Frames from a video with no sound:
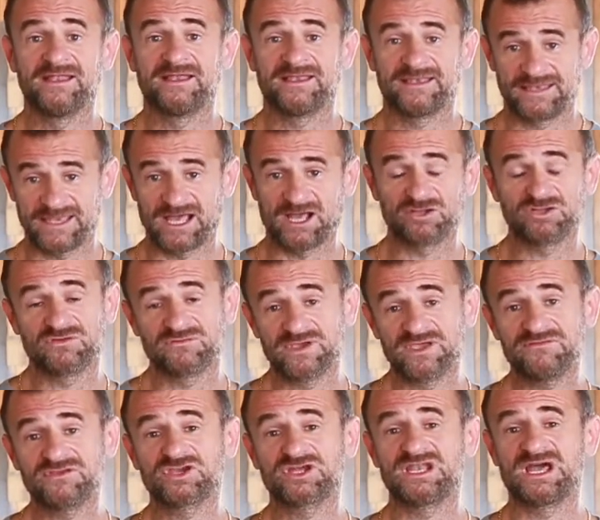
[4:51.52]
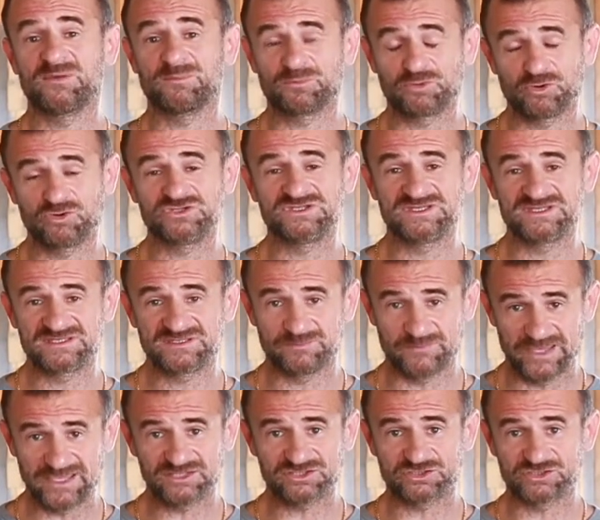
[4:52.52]
Now, the way we're going to approach this
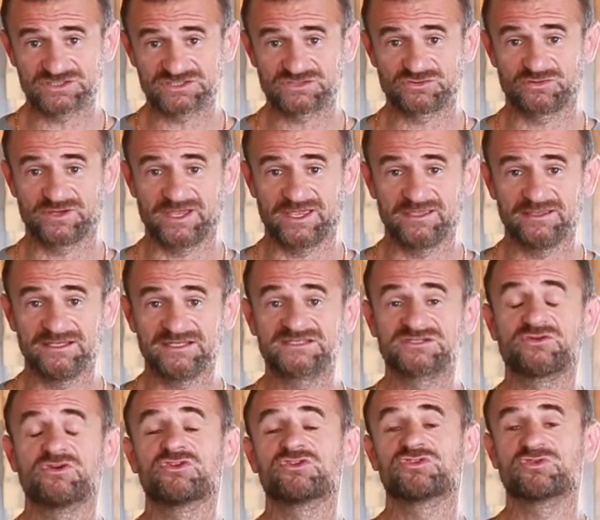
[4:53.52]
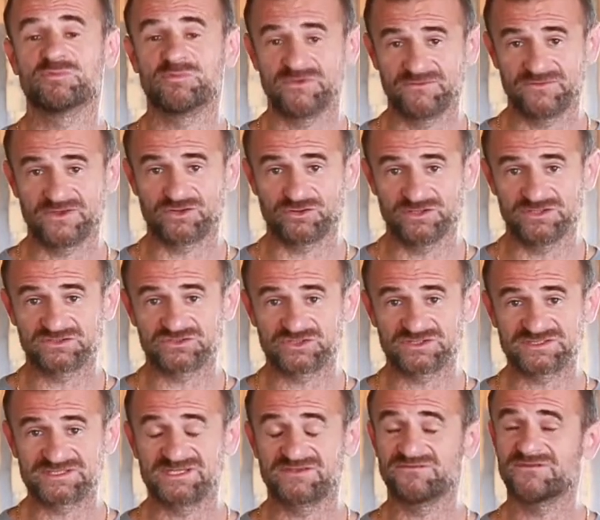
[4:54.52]
matrix today, it's going to be very
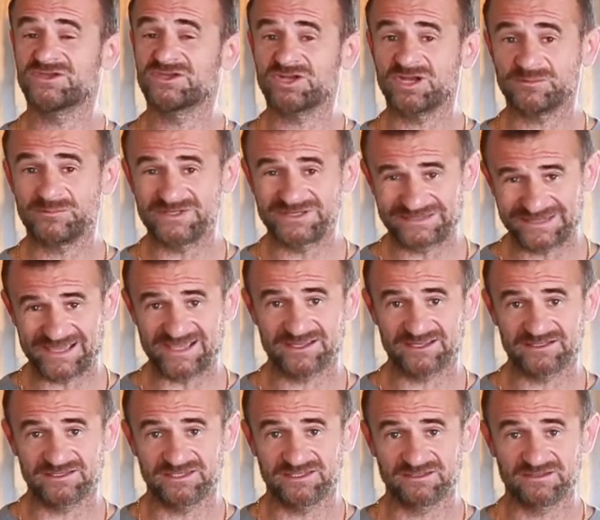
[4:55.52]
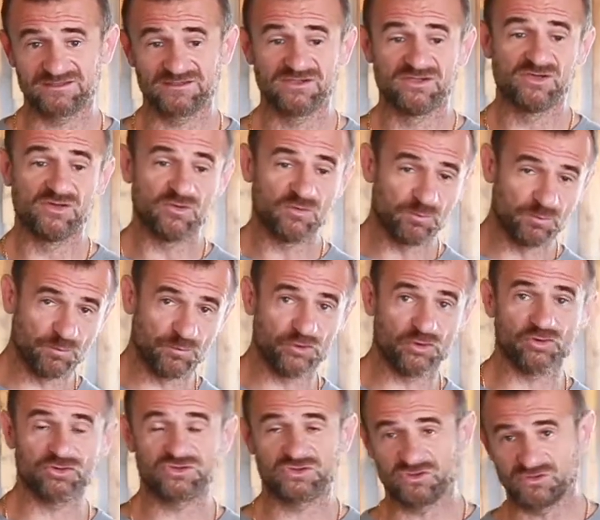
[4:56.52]
interesting. We're going to be targeting
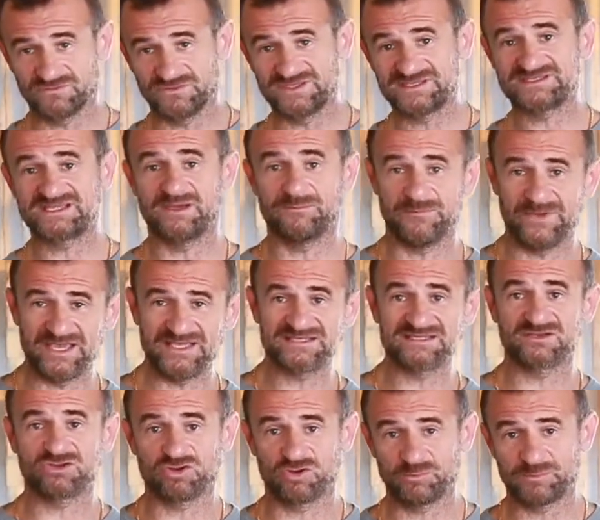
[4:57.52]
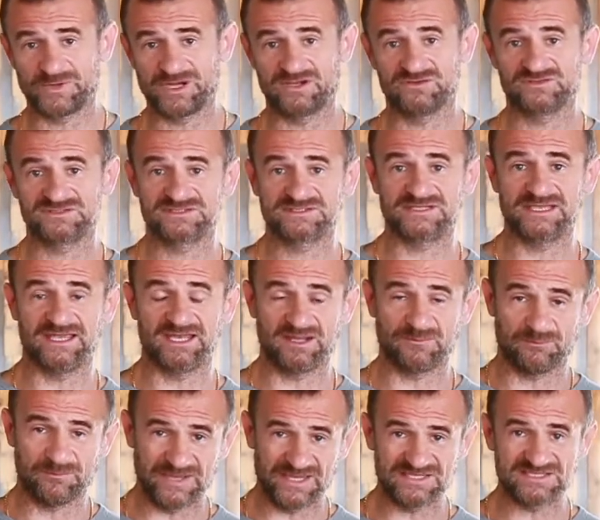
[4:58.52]
both of these amazing compounds and
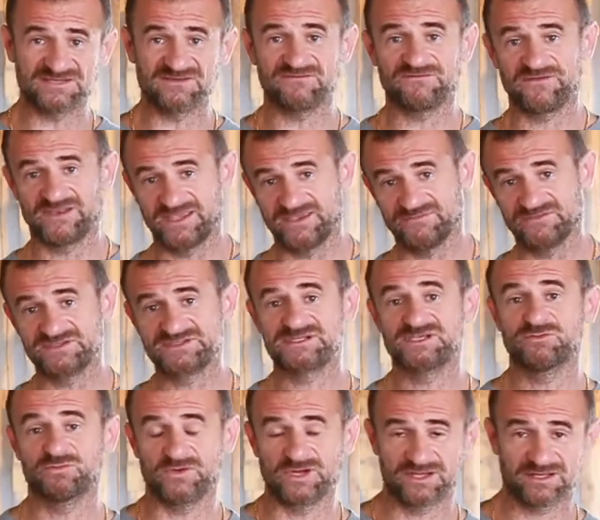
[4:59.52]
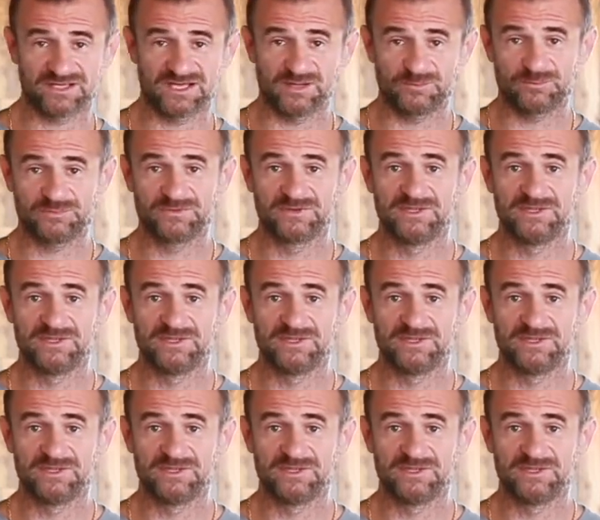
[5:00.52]
amazing flavors in one cup.